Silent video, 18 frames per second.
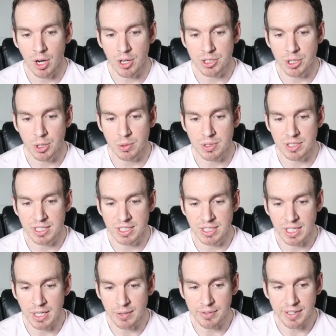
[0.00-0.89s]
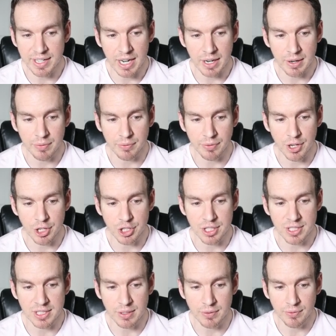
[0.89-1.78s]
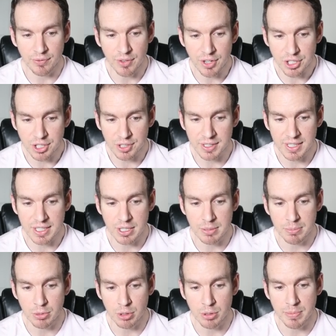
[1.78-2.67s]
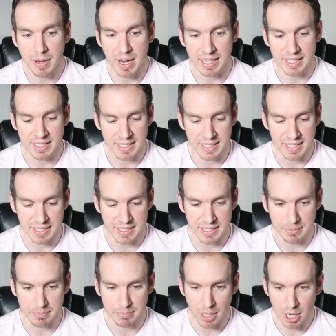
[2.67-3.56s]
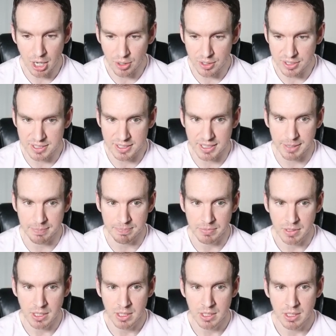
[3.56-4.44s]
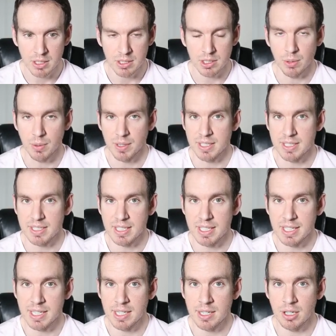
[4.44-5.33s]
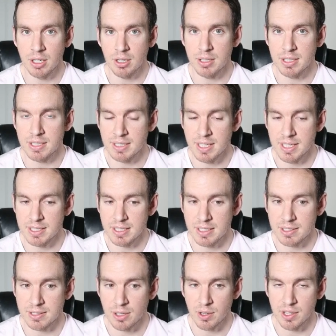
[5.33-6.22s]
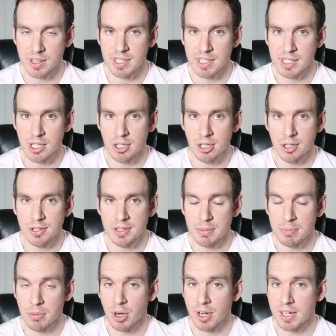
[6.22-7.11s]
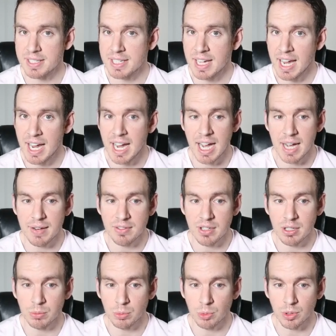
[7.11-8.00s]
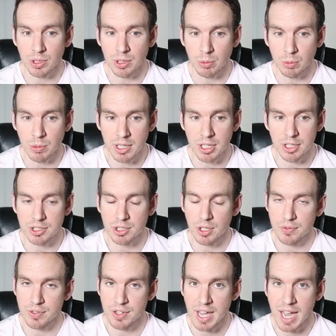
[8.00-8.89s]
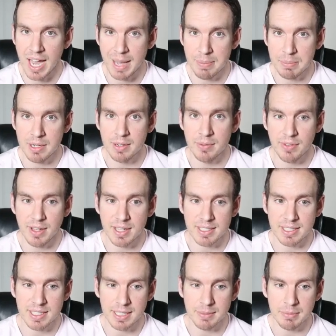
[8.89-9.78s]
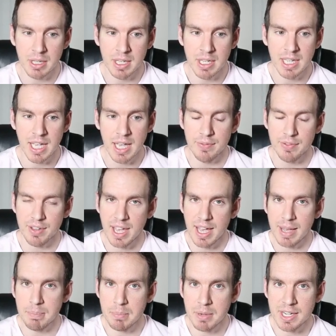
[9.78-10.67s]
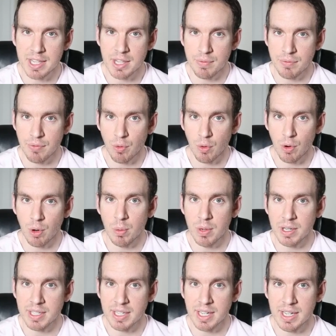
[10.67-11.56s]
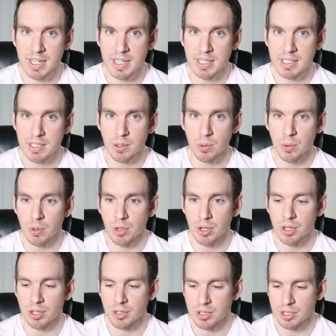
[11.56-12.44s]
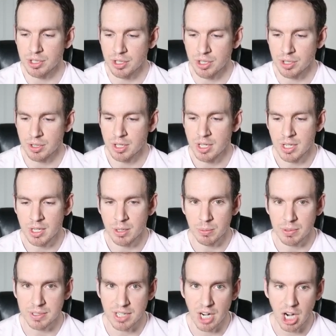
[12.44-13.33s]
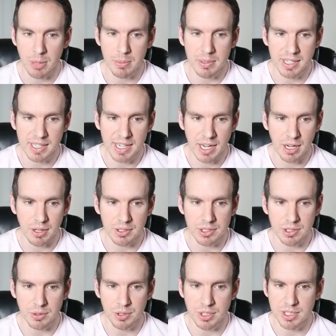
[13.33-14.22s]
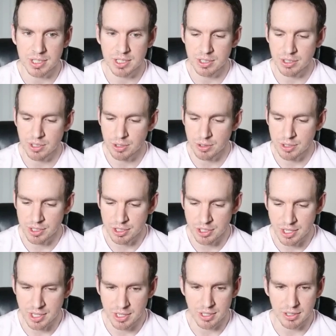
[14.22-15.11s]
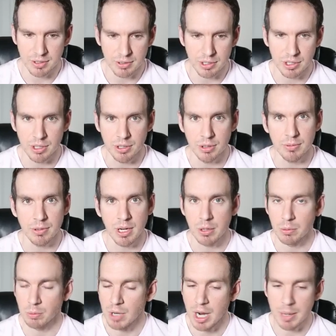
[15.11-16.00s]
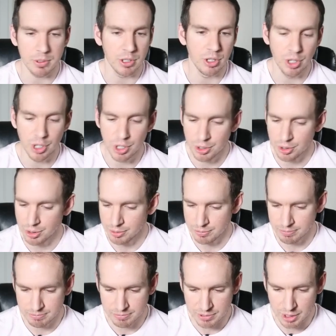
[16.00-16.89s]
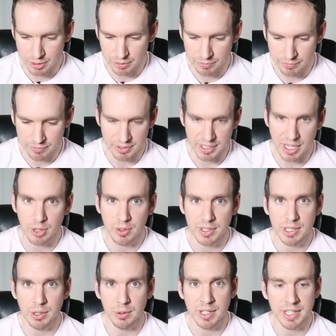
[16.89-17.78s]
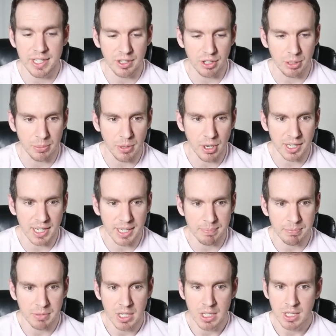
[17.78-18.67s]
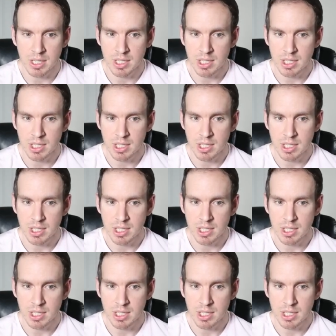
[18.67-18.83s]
also snuffing out inflation sufficiently to move back to easing policy. So we can see here, since the start of the year, the markets have done really well. So if you have been investing, if you have money in 401ks or you know retirement accounts, or just you know in, in you know on Robinhood or you know Fidelity or any other market,